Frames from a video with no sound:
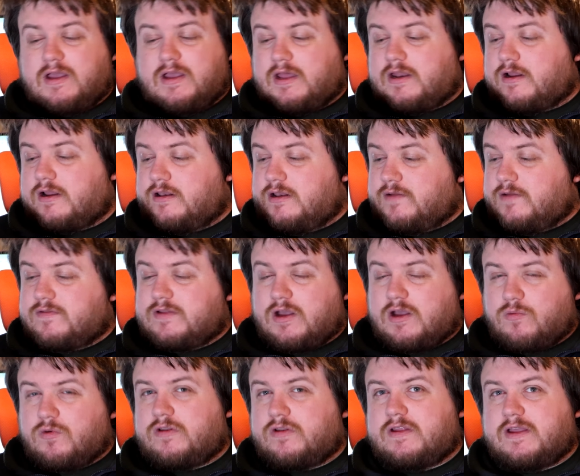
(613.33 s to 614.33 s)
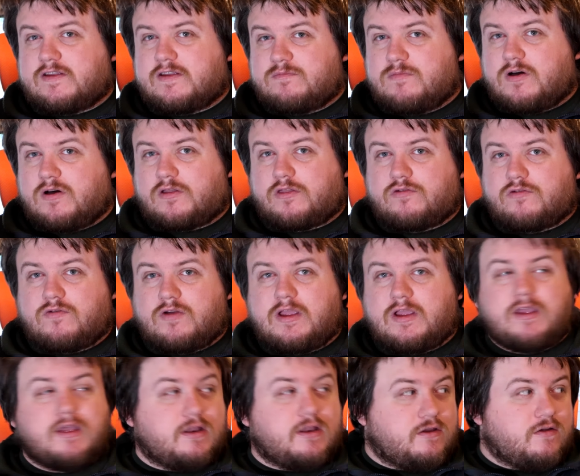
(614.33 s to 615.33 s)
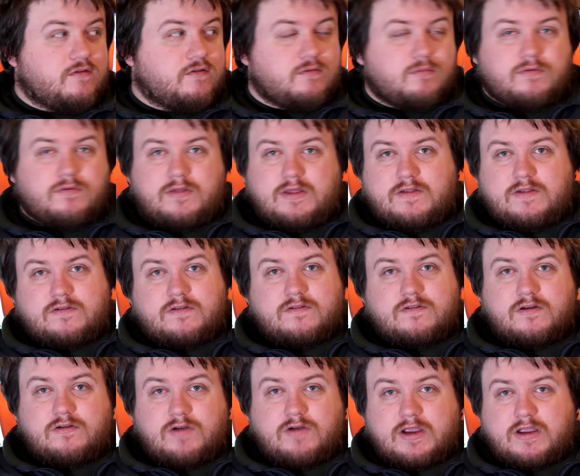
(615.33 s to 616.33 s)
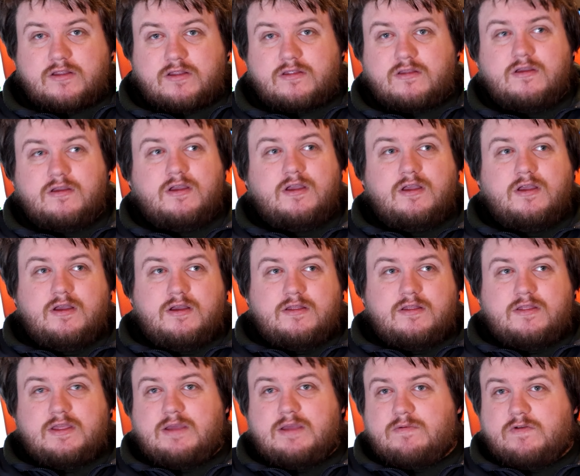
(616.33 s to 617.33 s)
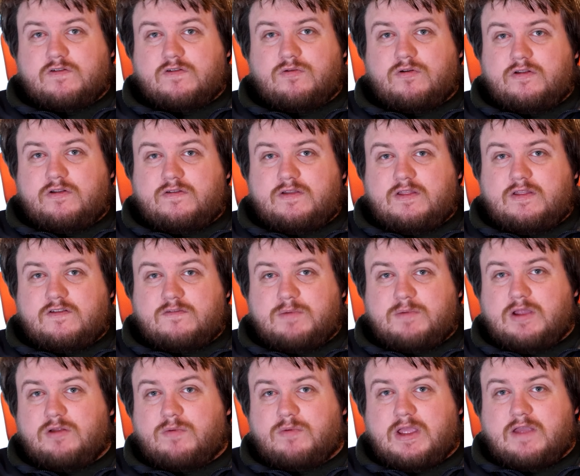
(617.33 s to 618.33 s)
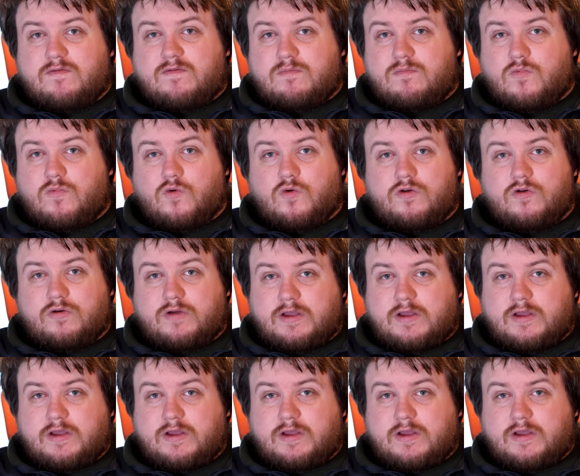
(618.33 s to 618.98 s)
And I'd love to get a 1DX Mark III and use it with this, because I reckon the image quality, the speed will be even more.